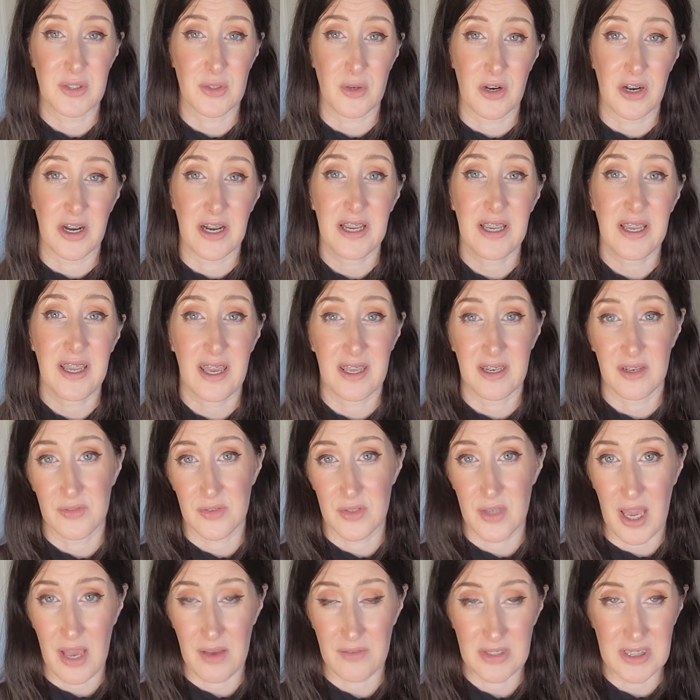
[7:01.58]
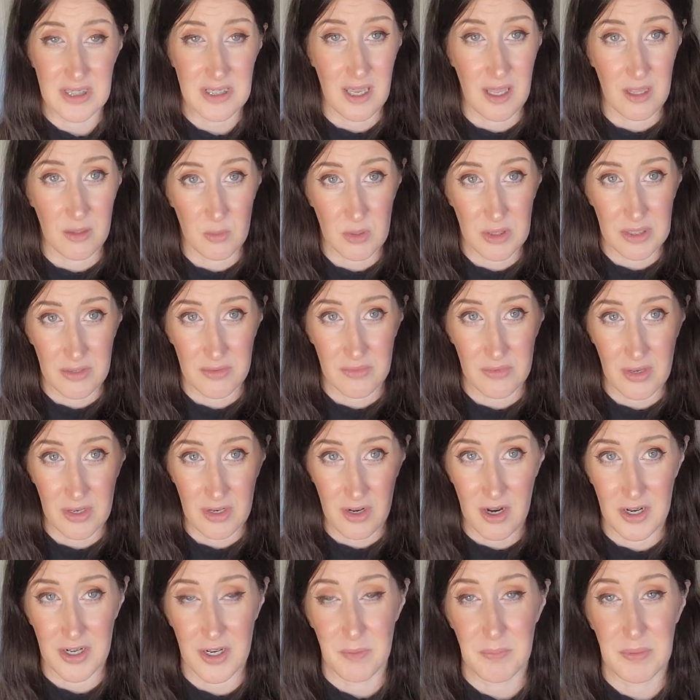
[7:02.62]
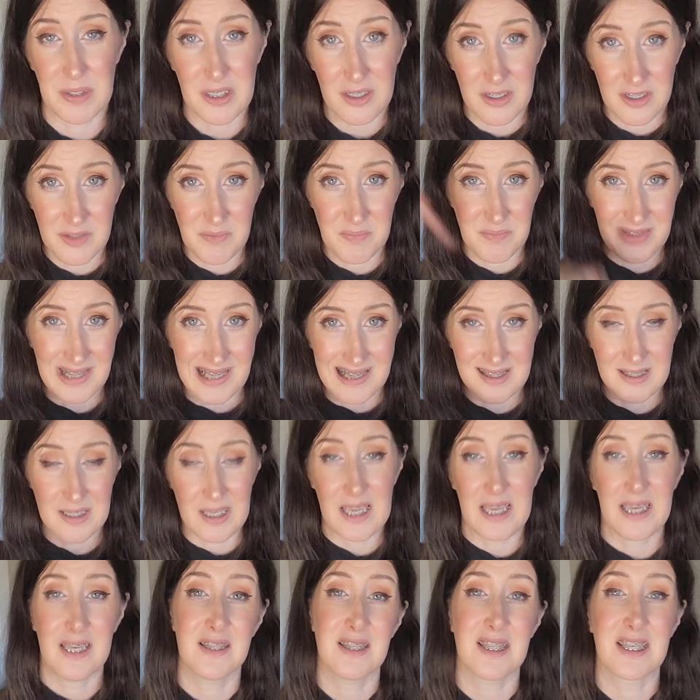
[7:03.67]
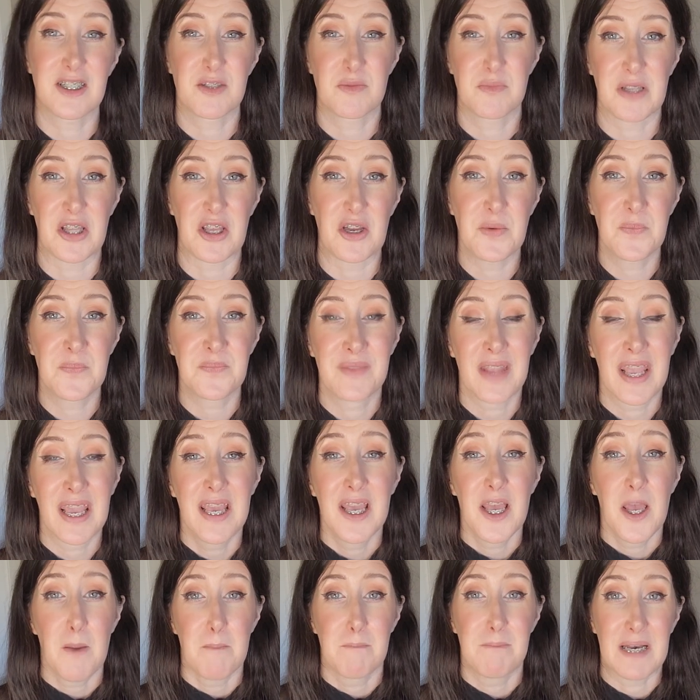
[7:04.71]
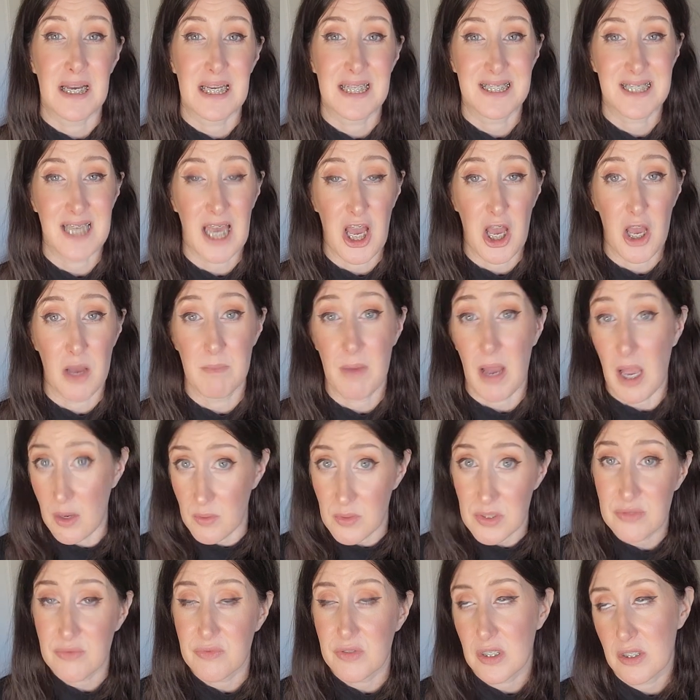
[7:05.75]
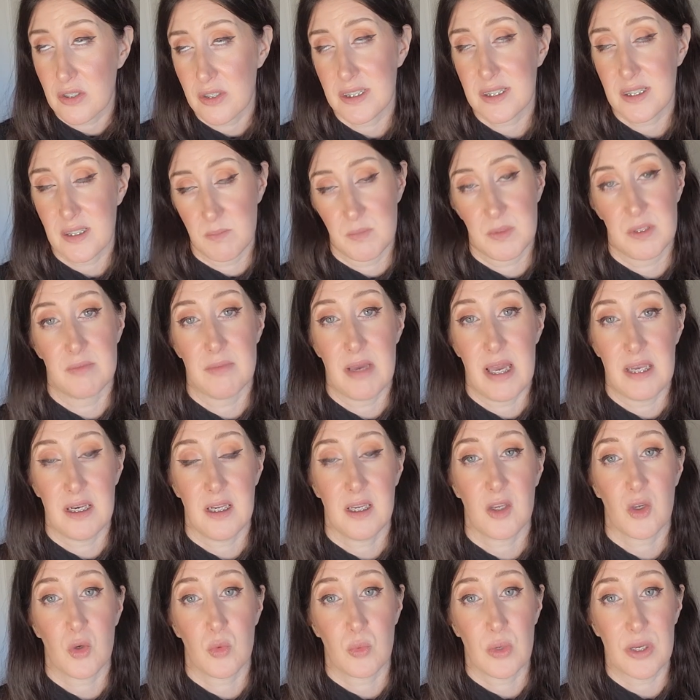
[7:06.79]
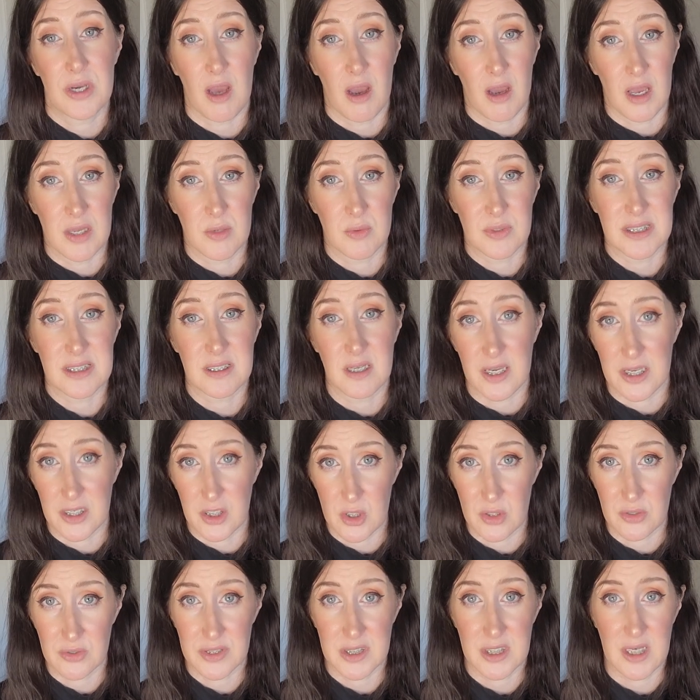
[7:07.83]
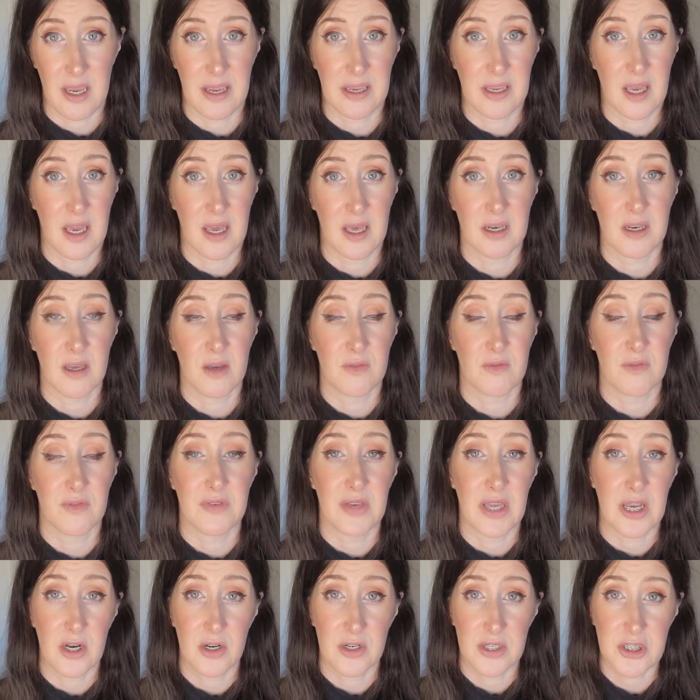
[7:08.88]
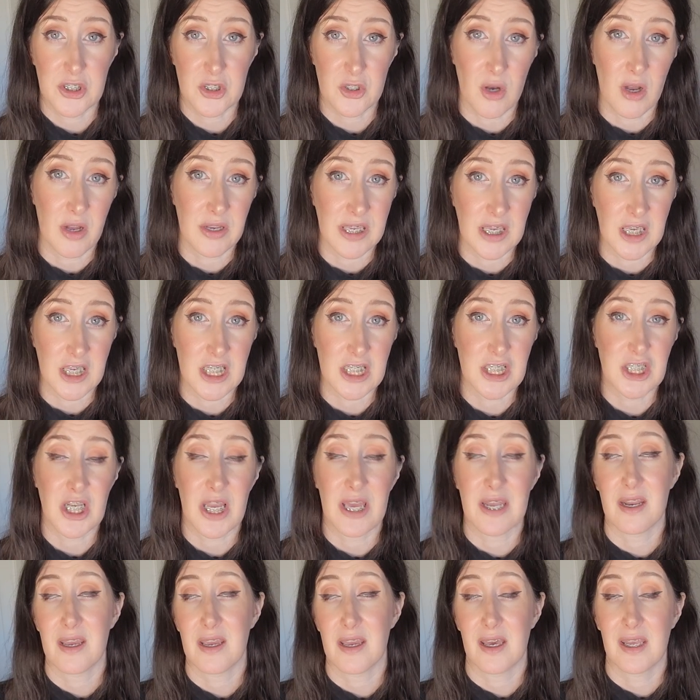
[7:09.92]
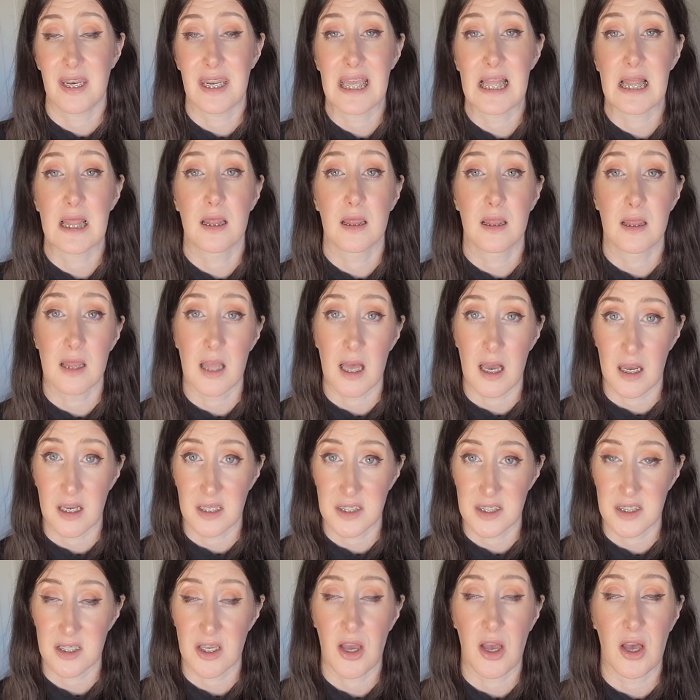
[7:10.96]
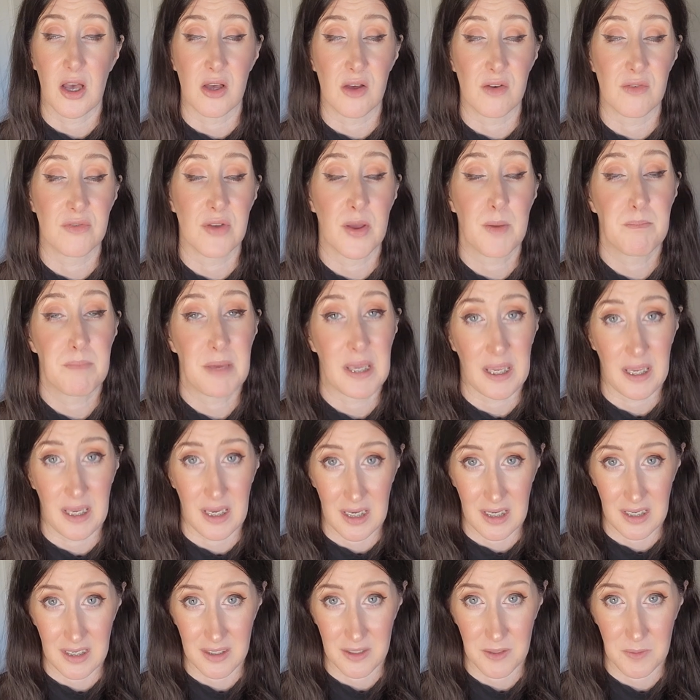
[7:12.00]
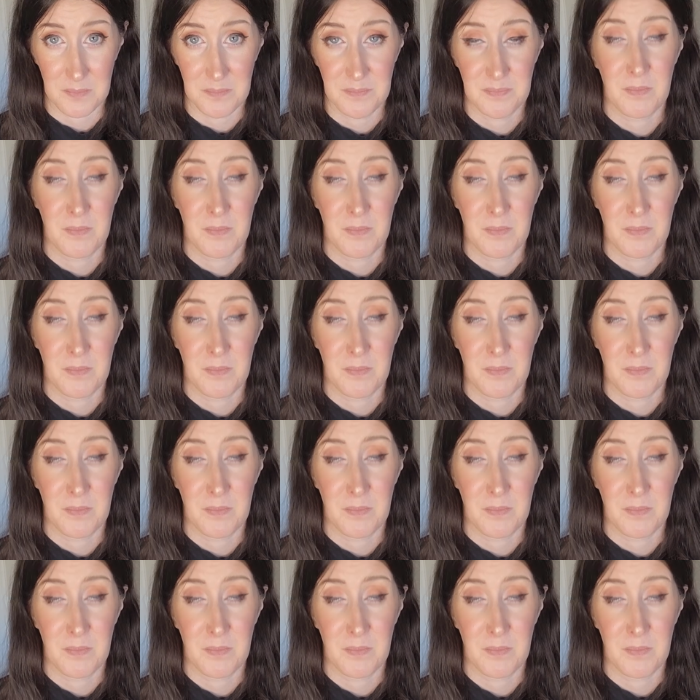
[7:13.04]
story, and if you haven't, I will leave a card up here and linked below. But I was very symptomatic when I was diagnosed. I had very strong itch and I had a lot of pain.